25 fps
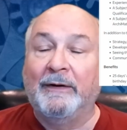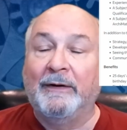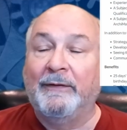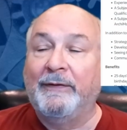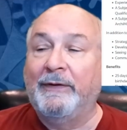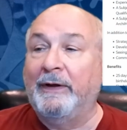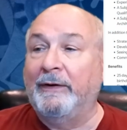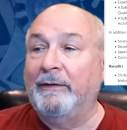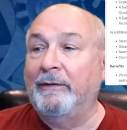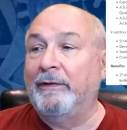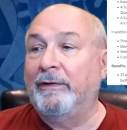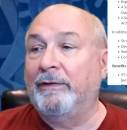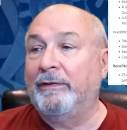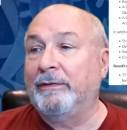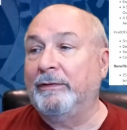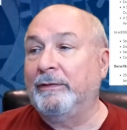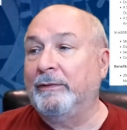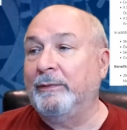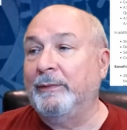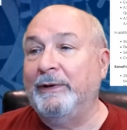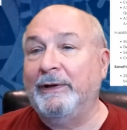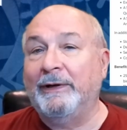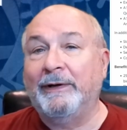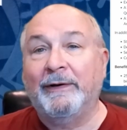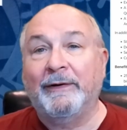Then
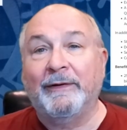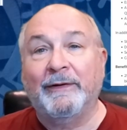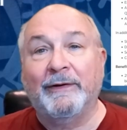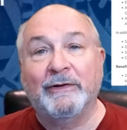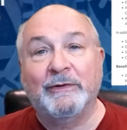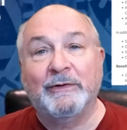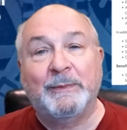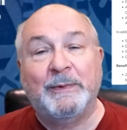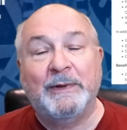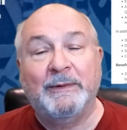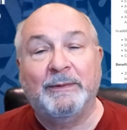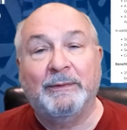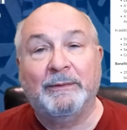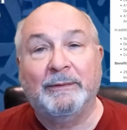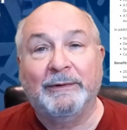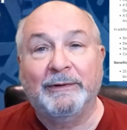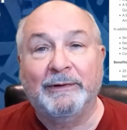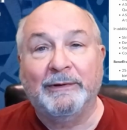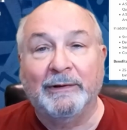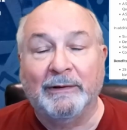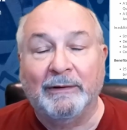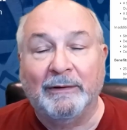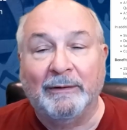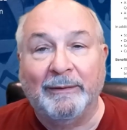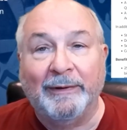300 of those people will
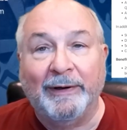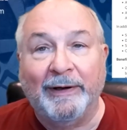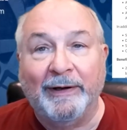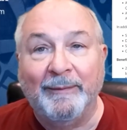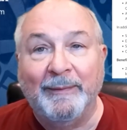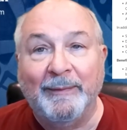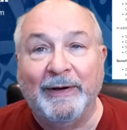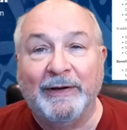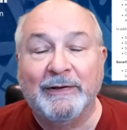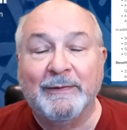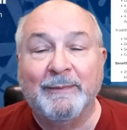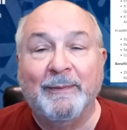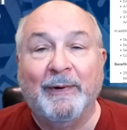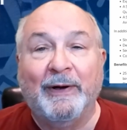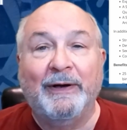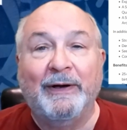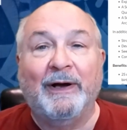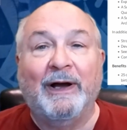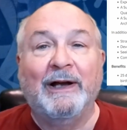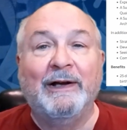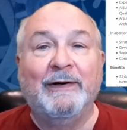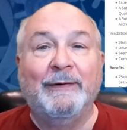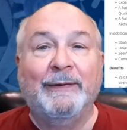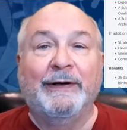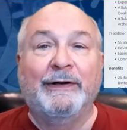go away. It makes my
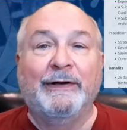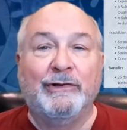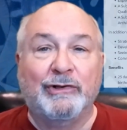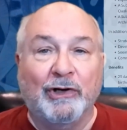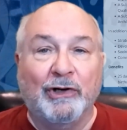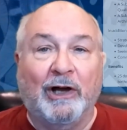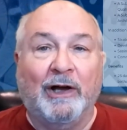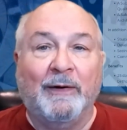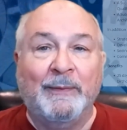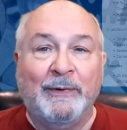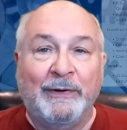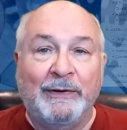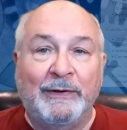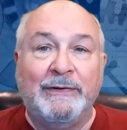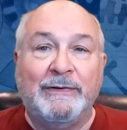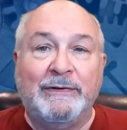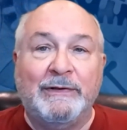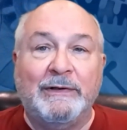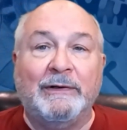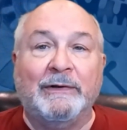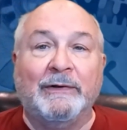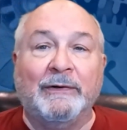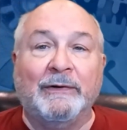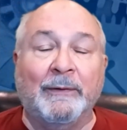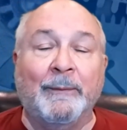hiring job
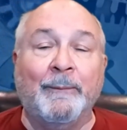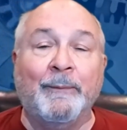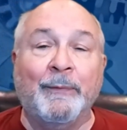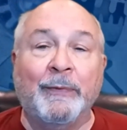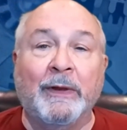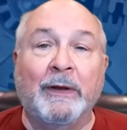easier.